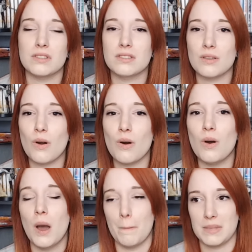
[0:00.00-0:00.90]
so
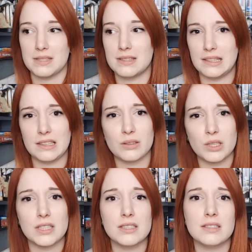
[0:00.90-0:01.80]

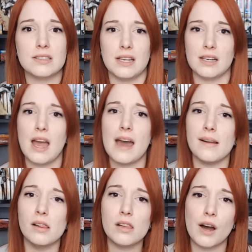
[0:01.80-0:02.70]
mysterious and it had a
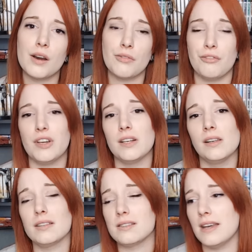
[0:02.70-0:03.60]
lot of
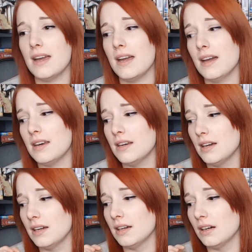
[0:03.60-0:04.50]
feels, and
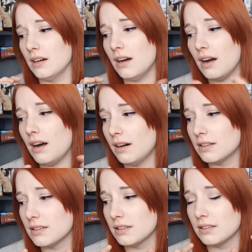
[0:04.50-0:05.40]

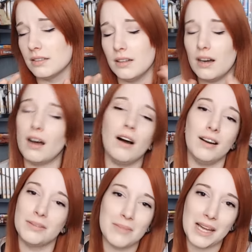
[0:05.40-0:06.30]

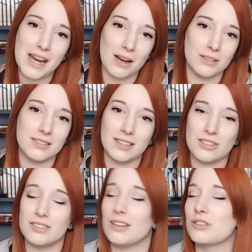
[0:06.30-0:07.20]
Madhouse did
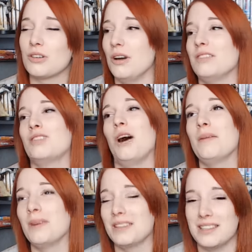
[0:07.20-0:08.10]
such a good
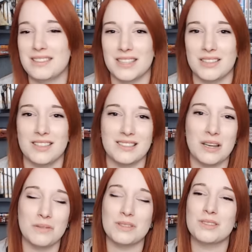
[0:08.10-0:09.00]
job on this series.
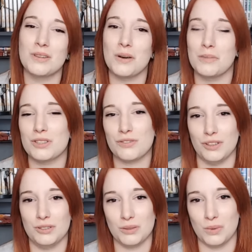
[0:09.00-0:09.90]
It was so much
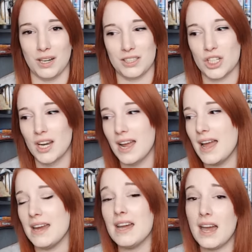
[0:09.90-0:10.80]
fun to watch
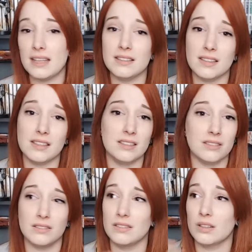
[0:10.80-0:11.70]
and it ended
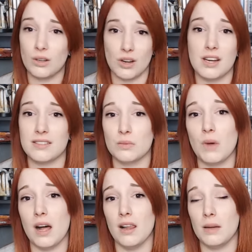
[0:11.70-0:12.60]
good as
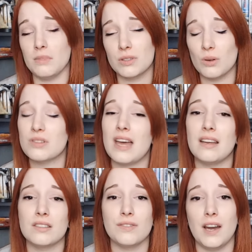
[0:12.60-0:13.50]
well. I'm so
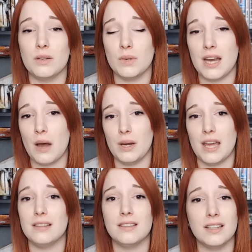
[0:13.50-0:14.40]
satisfied with how it
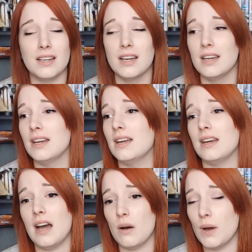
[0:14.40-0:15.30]
ended and
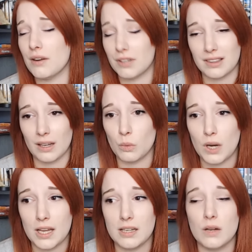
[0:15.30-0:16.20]
how everything
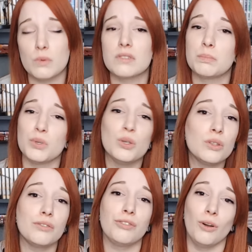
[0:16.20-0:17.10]
went. It was
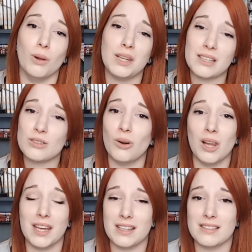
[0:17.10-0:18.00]
beautiful. That's all
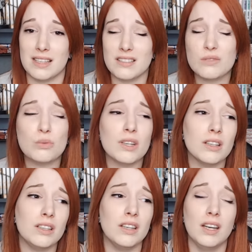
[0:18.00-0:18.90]
I can say.
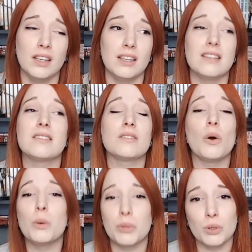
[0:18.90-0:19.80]
It's
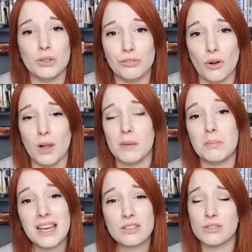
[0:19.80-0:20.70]
so beautiful. It
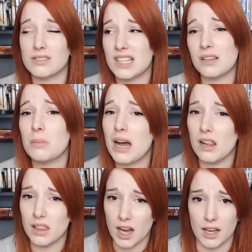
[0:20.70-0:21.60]
makes you think
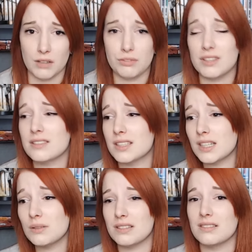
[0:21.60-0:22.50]
about life. This
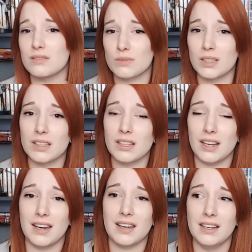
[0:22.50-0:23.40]
series is really
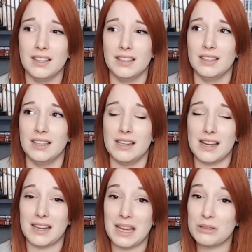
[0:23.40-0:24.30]
like,
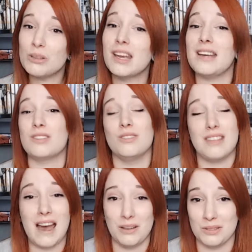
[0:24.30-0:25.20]
it could get you
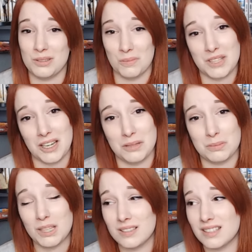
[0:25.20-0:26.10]
down sometimes
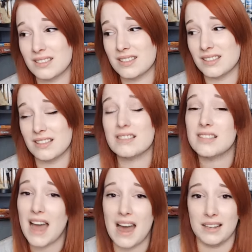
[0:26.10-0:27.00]
because it's
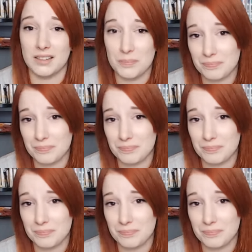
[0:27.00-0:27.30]
sad